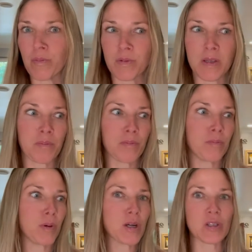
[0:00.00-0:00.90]

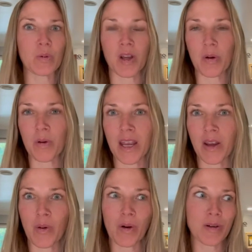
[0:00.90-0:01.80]
some books you want to
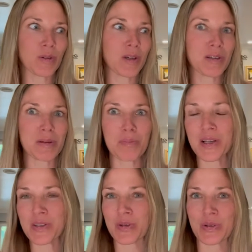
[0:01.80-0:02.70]
read, or doing some
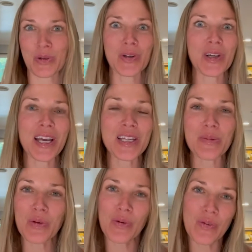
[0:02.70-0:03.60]
puzzles, or cooking
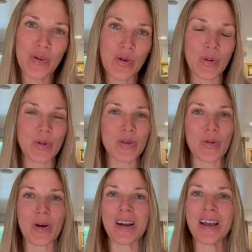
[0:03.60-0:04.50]
some new foods,
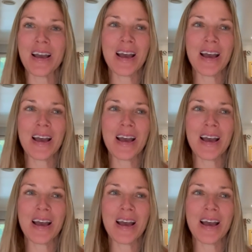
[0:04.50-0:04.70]
or